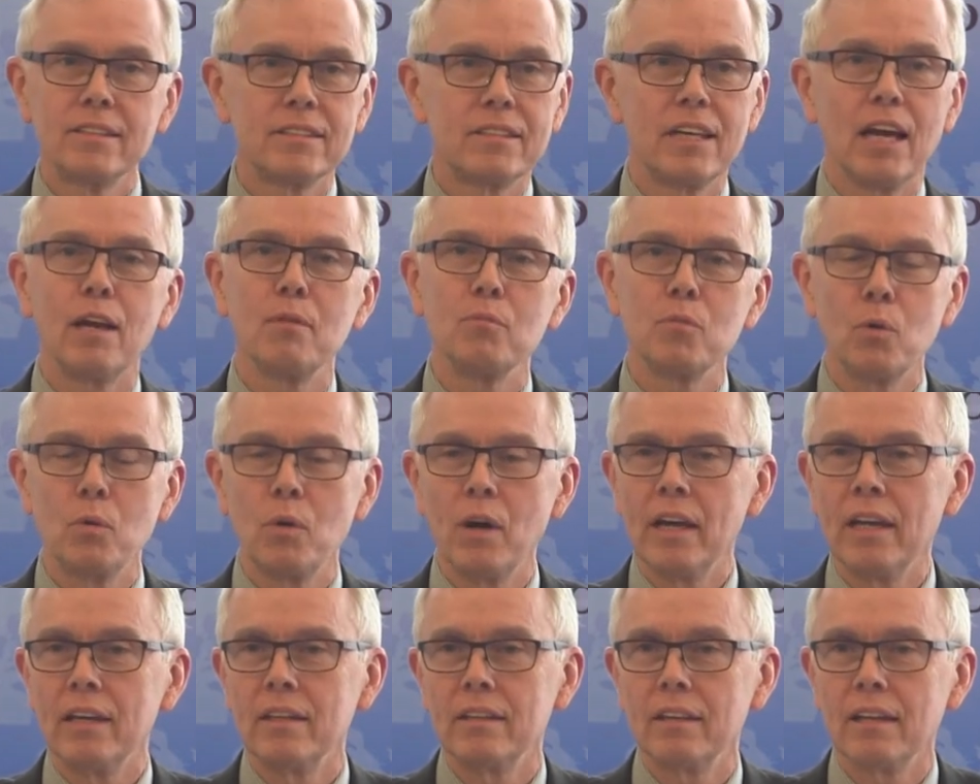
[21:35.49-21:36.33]
tell him to
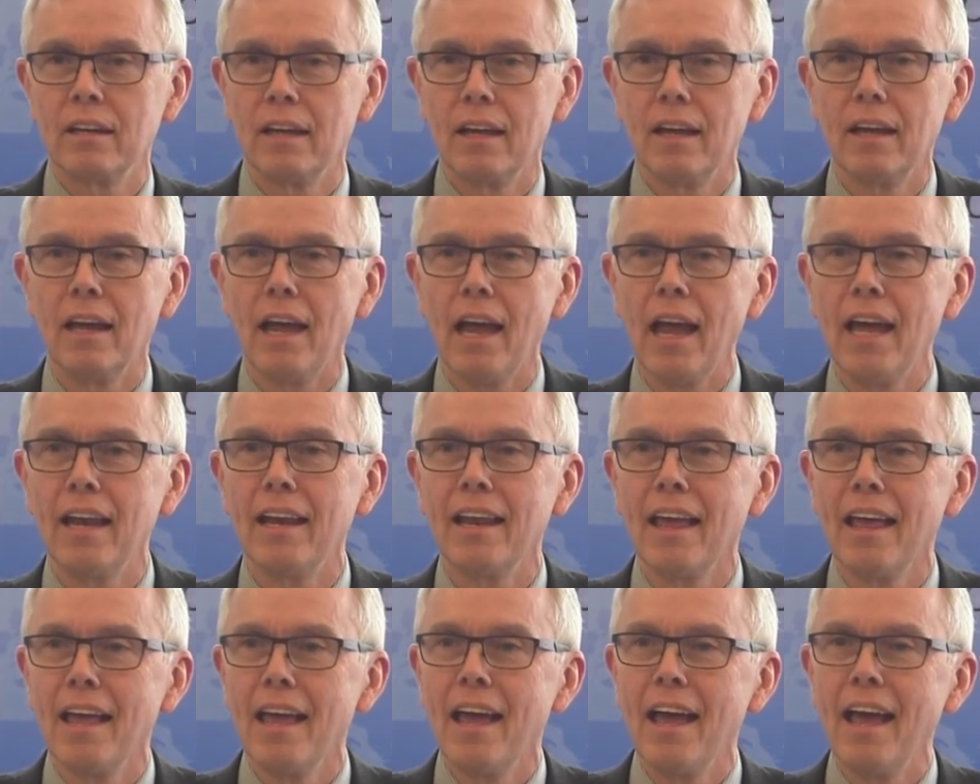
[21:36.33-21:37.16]
wait. And,
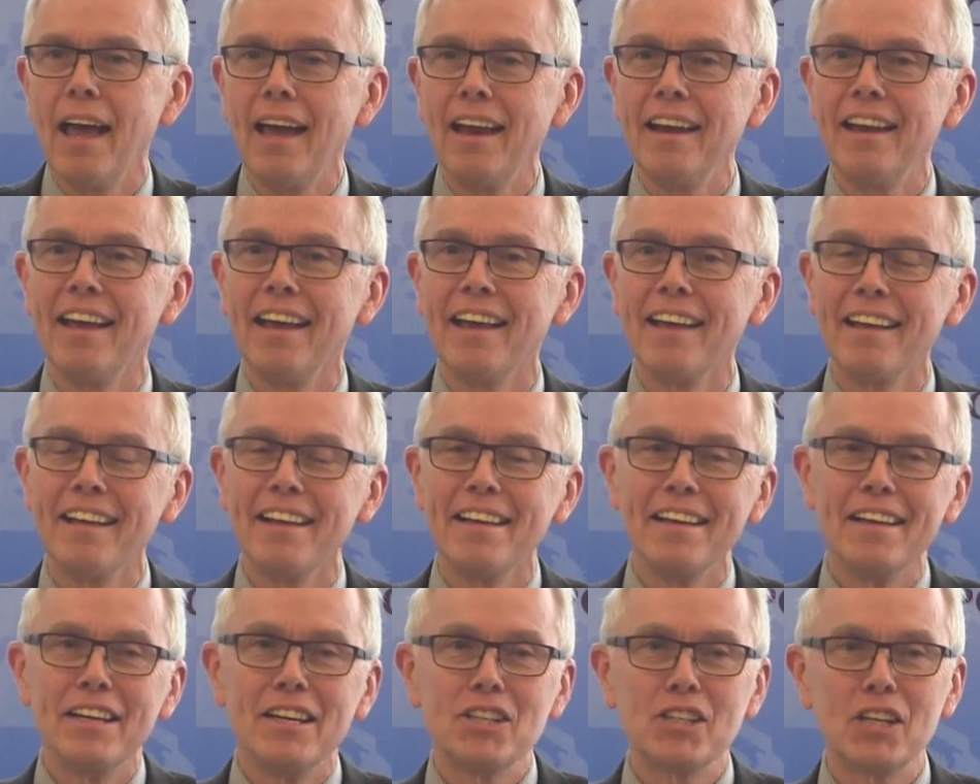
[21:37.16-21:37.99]

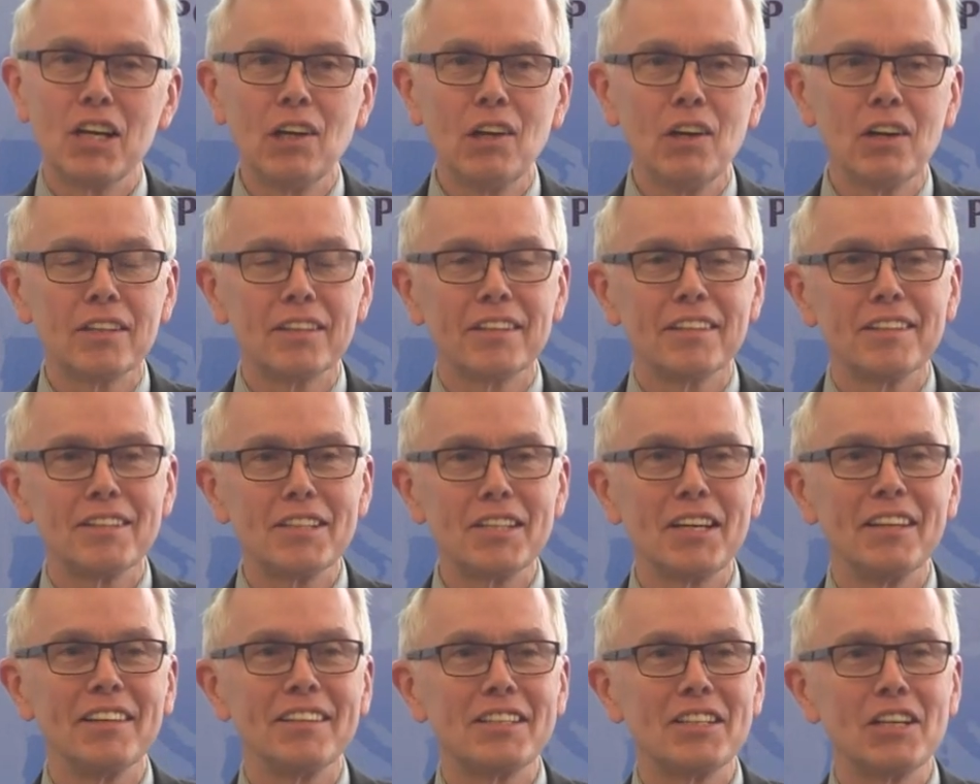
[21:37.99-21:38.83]
and she, looked,
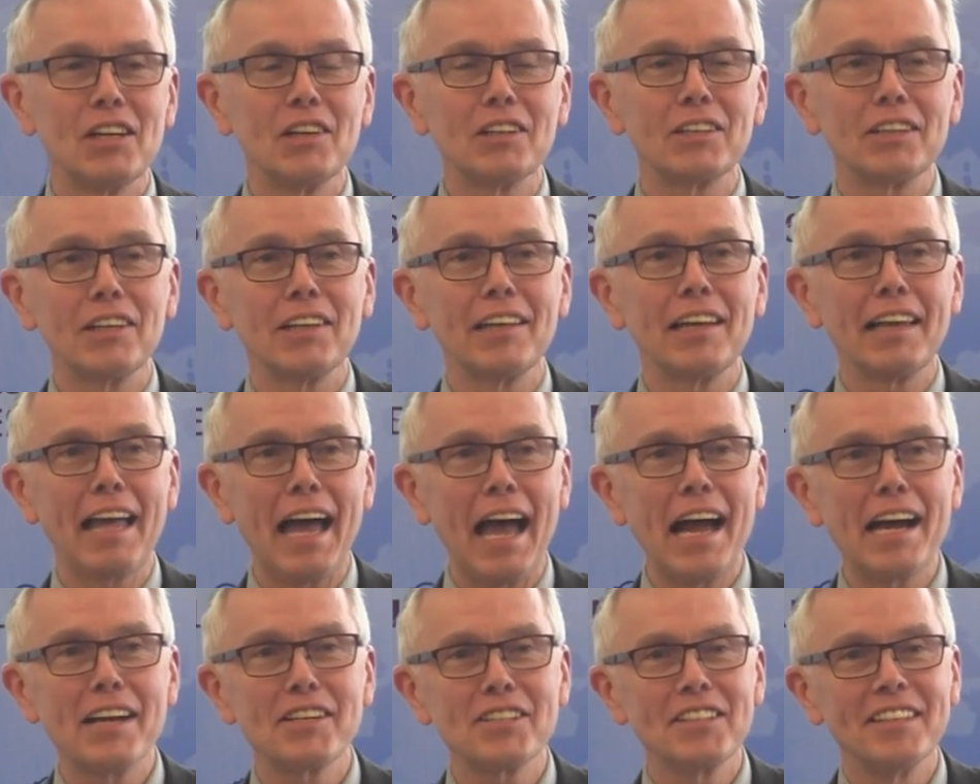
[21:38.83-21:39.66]
she, she looked a little
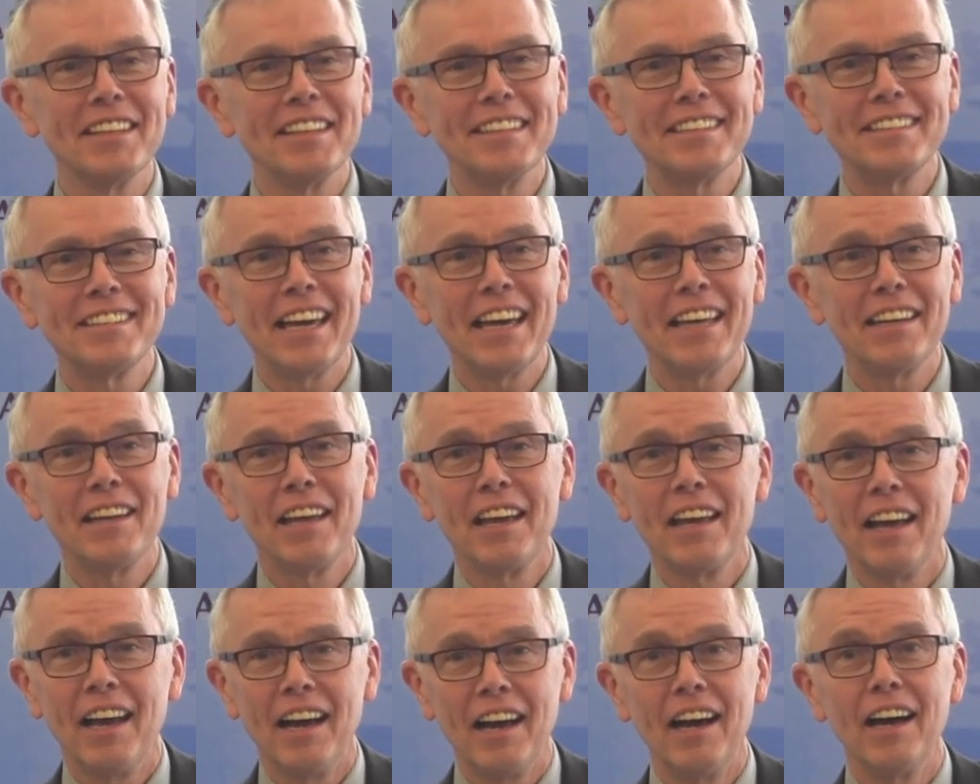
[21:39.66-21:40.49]
ashen and
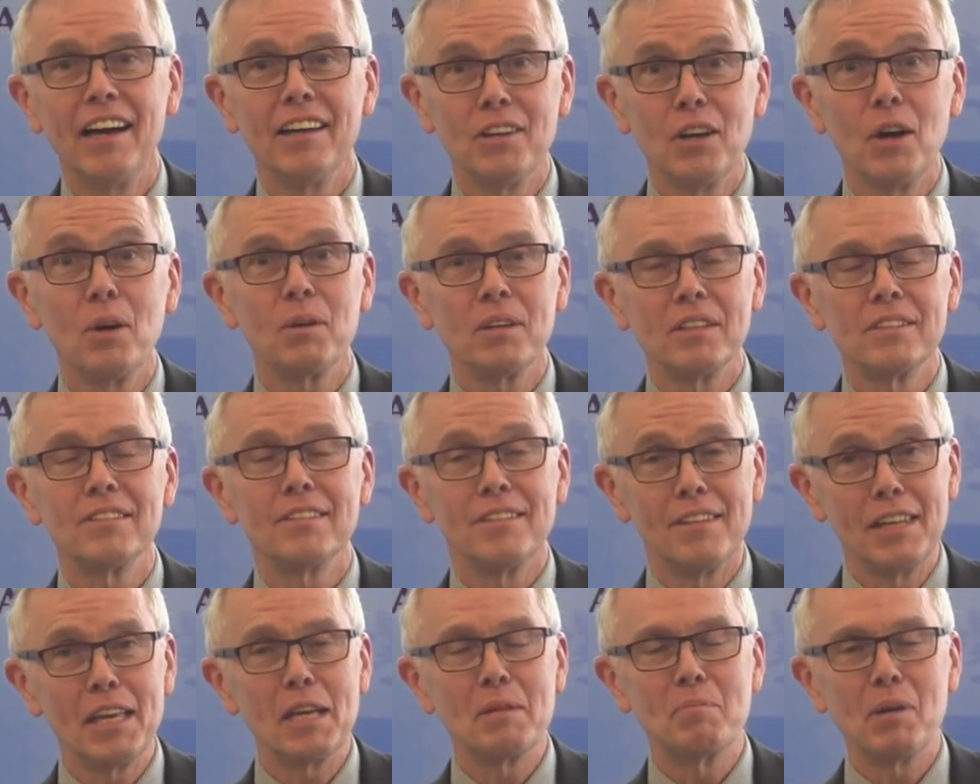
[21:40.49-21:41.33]
said, uh, No, it's
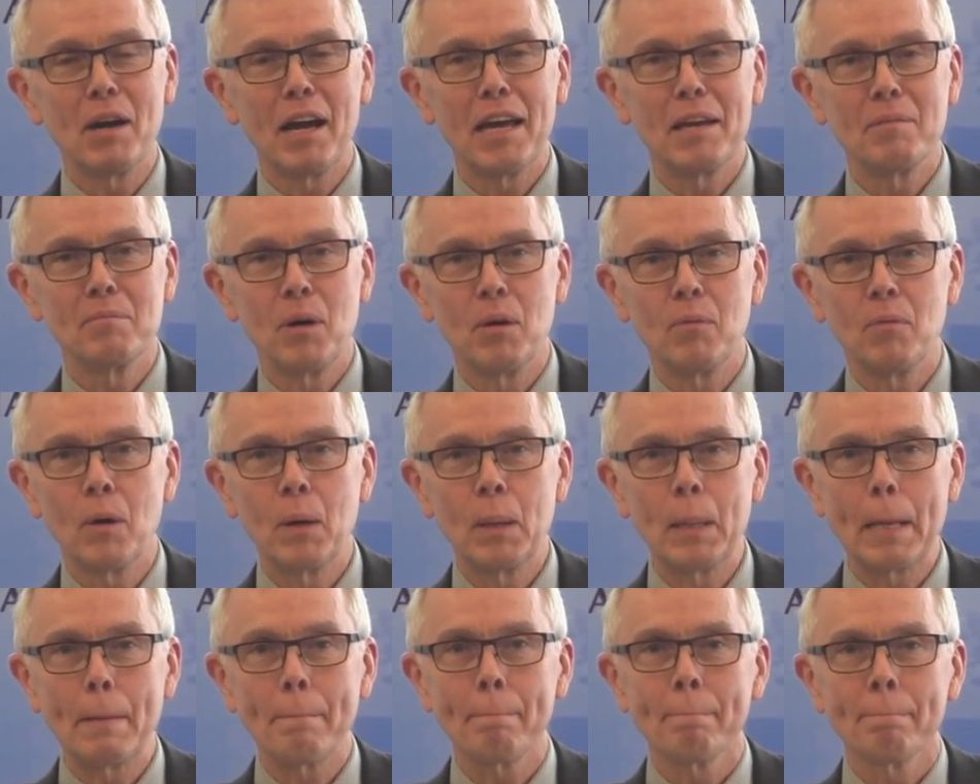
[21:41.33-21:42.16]
the Brian
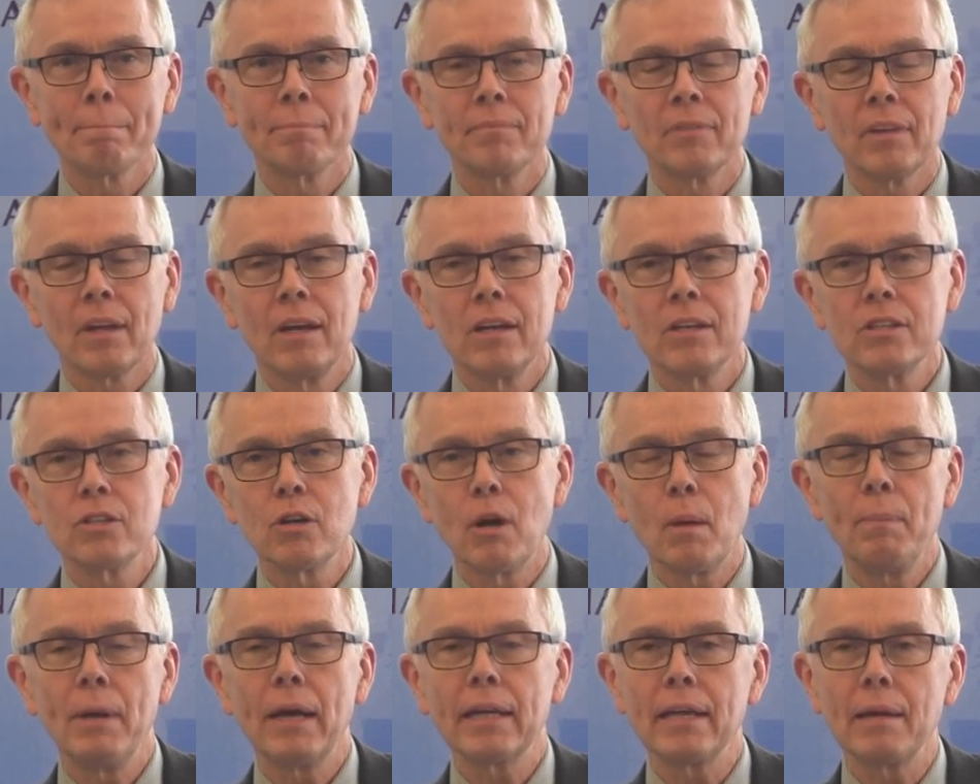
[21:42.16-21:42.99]
Mulroney.
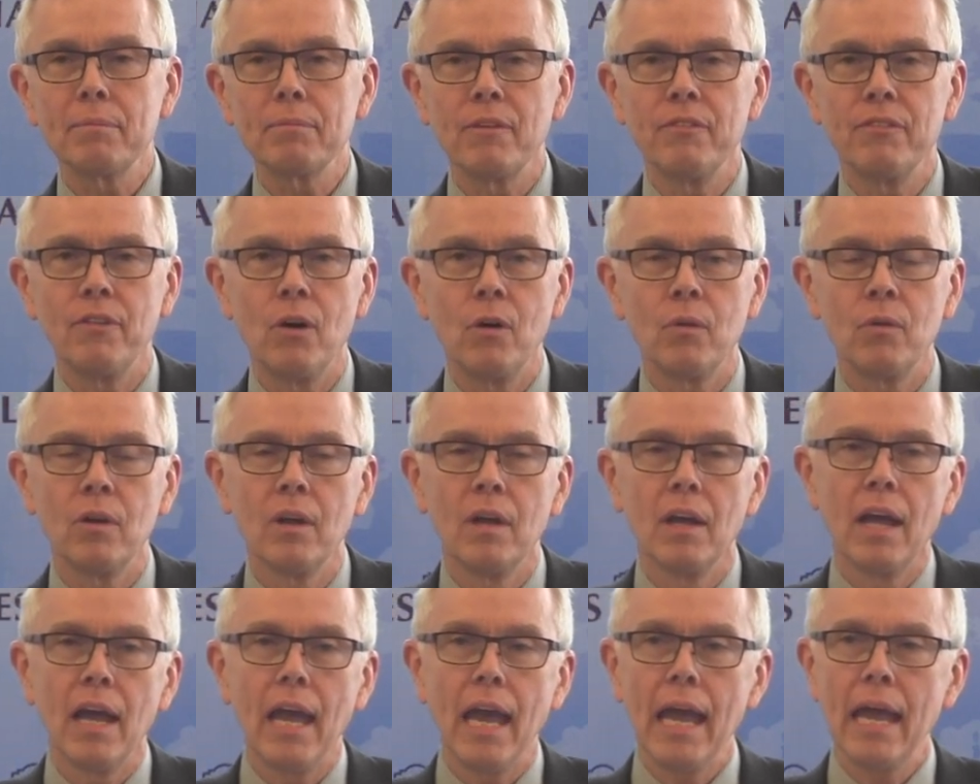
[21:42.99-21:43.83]
So I picked up the phone,
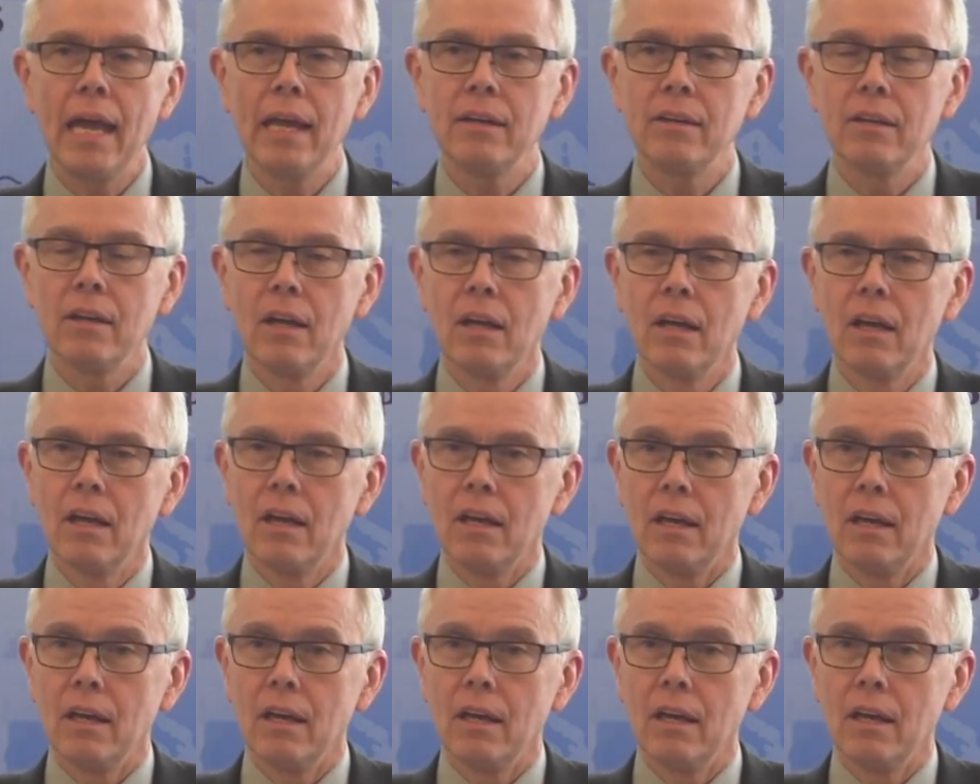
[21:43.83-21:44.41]
and